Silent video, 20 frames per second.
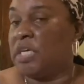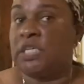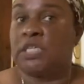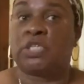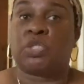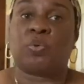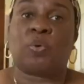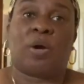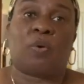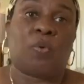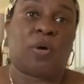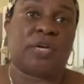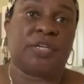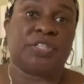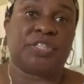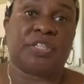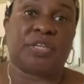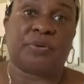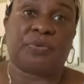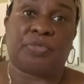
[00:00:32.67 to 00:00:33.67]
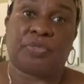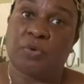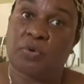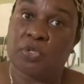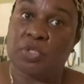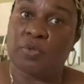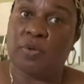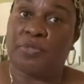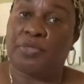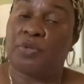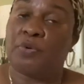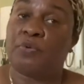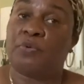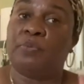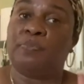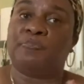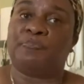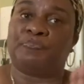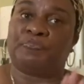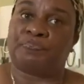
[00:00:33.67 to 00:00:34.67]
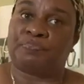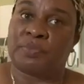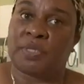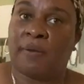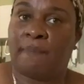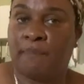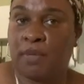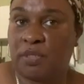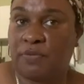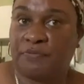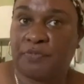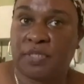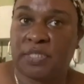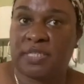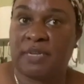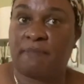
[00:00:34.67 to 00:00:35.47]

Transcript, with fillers: So I want to share those with you, but first